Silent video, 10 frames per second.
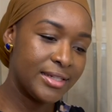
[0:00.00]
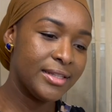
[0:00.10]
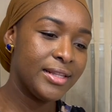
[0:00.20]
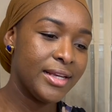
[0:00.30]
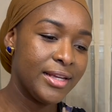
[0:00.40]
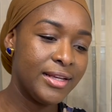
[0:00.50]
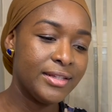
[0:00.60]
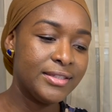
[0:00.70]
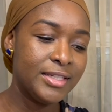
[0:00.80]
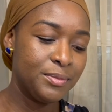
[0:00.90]
They
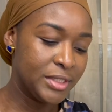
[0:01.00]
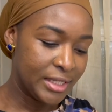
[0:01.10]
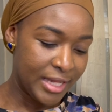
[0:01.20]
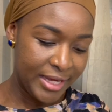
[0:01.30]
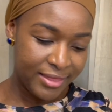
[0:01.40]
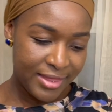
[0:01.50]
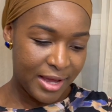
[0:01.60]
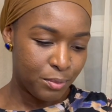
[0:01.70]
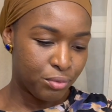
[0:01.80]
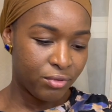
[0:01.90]
seem to like
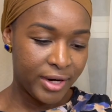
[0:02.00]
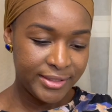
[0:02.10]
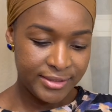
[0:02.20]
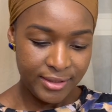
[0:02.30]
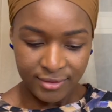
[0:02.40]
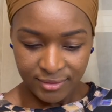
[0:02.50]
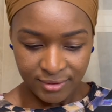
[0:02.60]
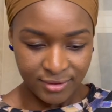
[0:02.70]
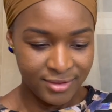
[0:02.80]
that pricing.